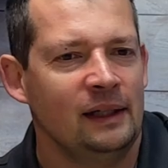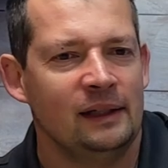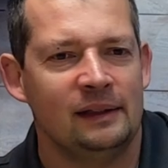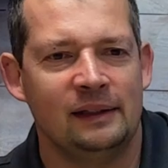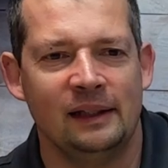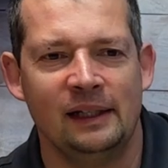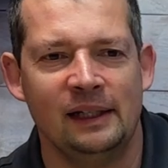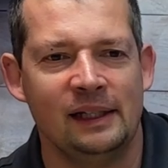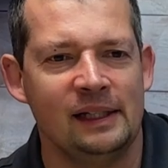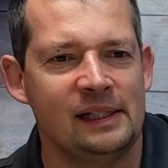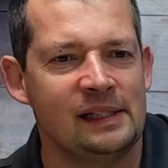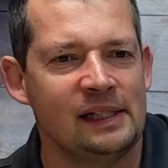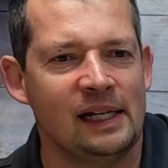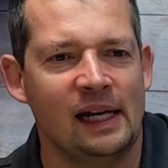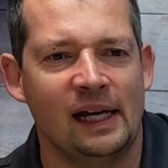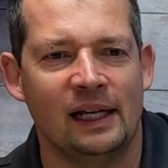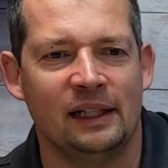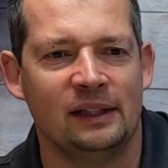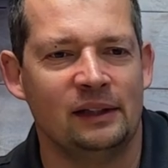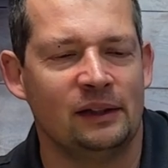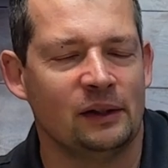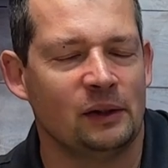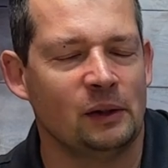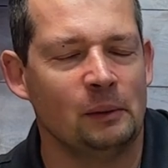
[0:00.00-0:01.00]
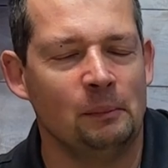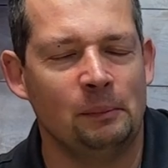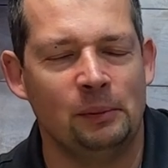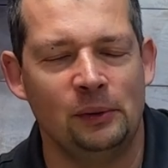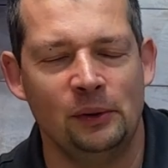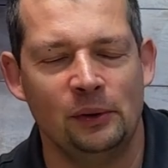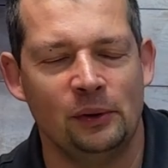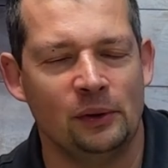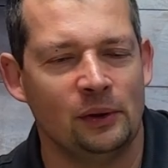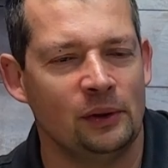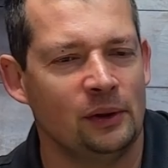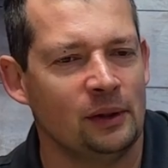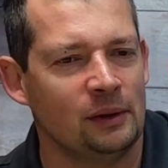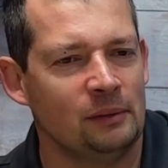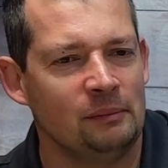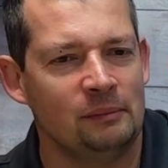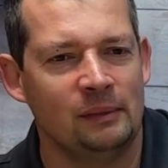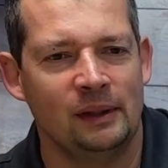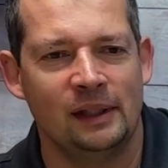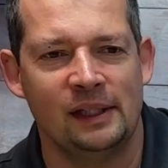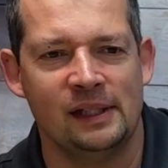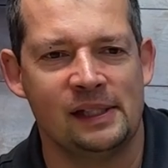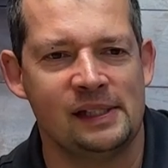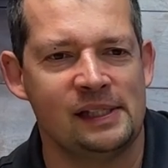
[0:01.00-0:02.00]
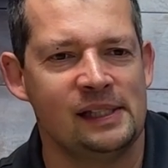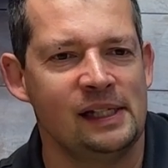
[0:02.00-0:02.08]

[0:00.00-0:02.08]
things and the computer is